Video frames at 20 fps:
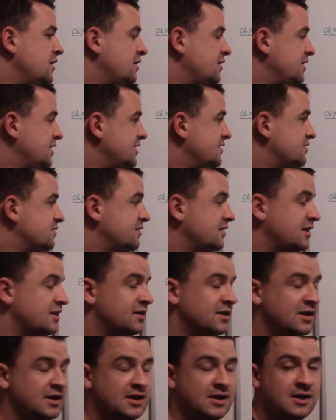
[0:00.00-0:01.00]

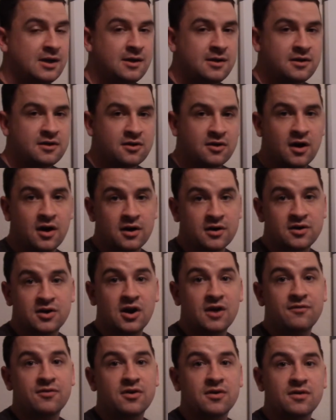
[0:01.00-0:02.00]
easily
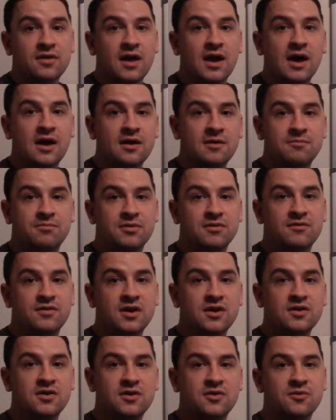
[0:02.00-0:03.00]
govern that and
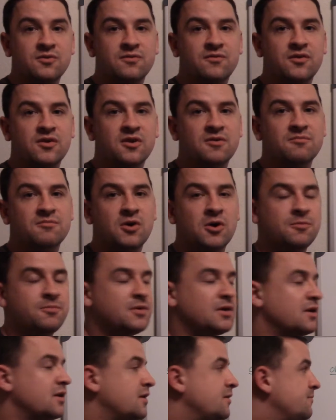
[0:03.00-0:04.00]
prevent you from
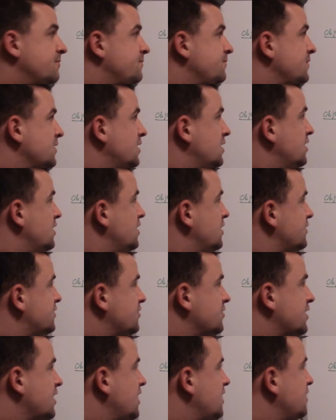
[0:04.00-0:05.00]
opening it. So
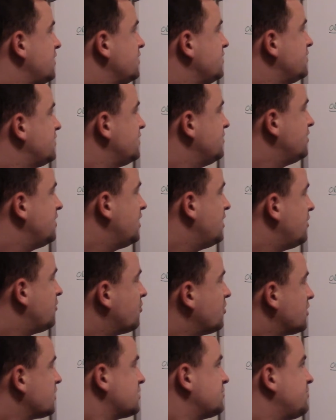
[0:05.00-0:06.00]
again, it
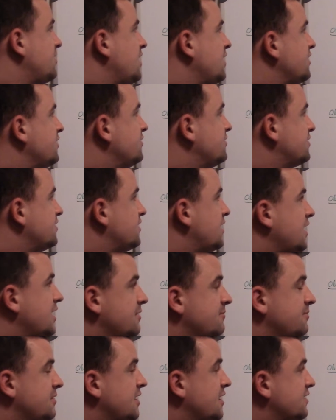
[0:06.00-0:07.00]
works by using the
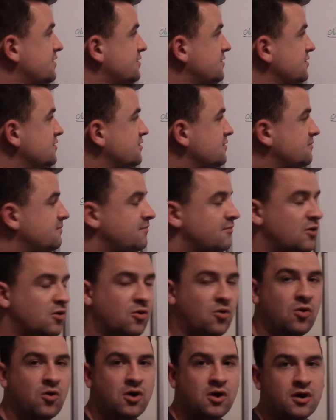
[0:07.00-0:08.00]
ABS system
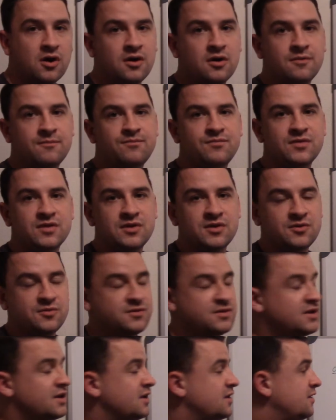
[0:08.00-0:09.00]
or
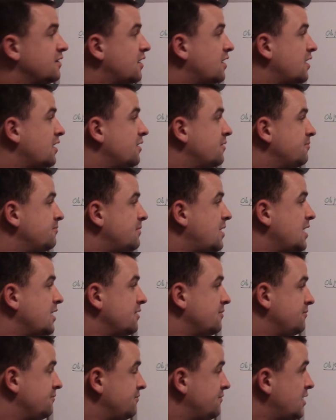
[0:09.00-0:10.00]
using
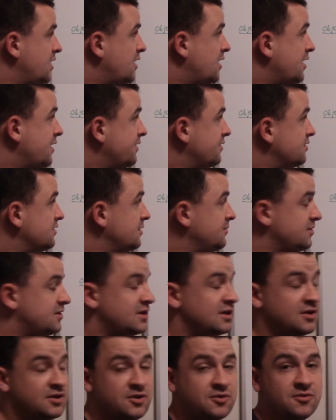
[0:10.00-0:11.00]

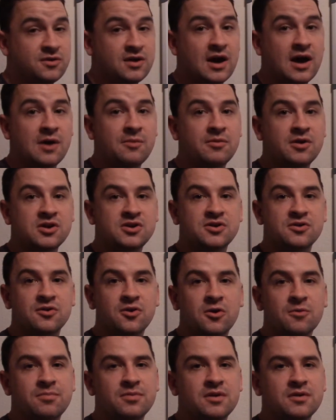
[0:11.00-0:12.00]
limiting you to how much you're
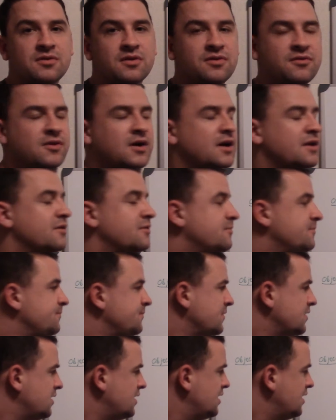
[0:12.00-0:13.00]
opening the throttle.
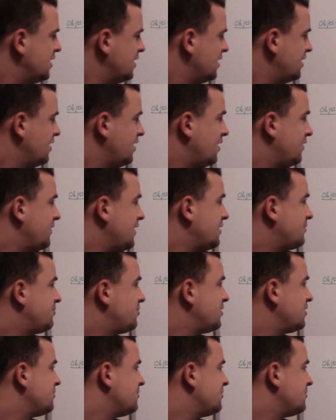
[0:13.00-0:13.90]
And that's pretty